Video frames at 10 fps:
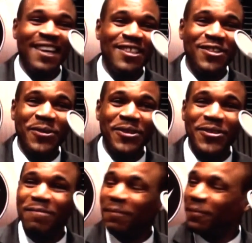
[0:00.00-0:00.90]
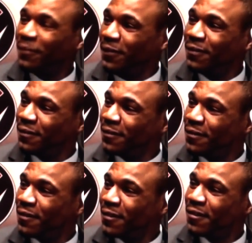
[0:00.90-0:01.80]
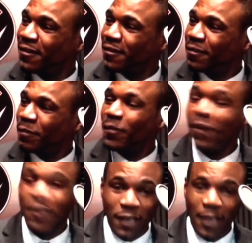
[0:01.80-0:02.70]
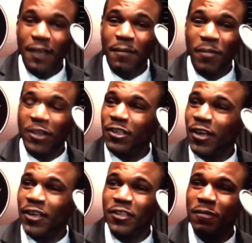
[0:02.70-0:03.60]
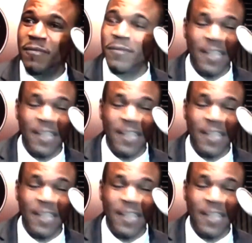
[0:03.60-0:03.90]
But he's he also is a martial arts yeah, martial arts. Master.